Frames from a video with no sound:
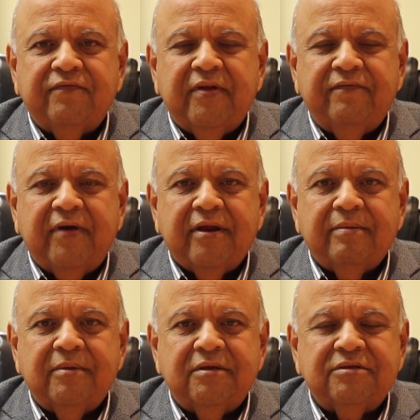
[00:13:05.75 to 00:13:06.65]
of
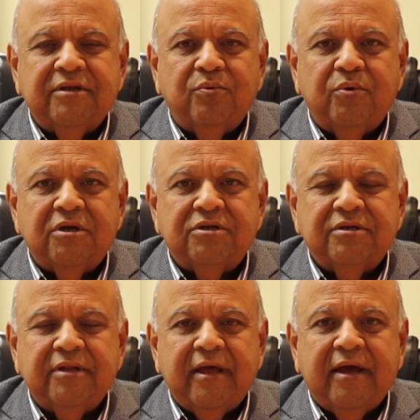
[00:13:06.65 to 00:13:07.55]
environments in which
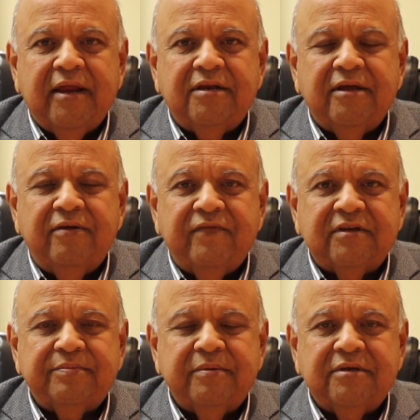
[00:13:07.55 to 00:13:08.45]
the greater
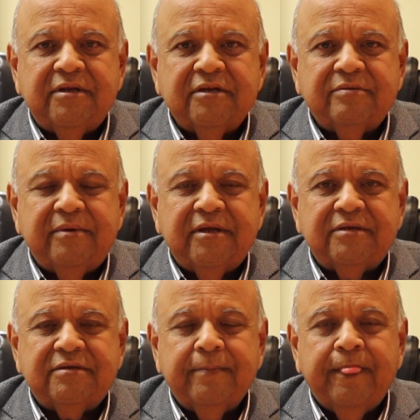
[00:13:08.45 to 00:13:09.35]
investment takes
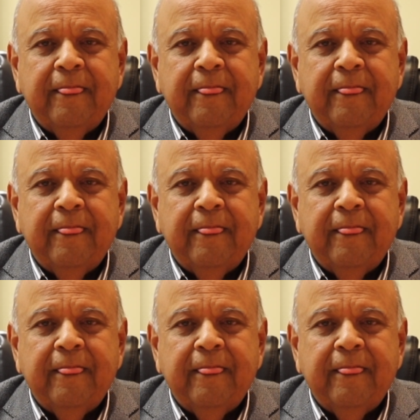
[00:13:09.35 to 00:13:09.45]
place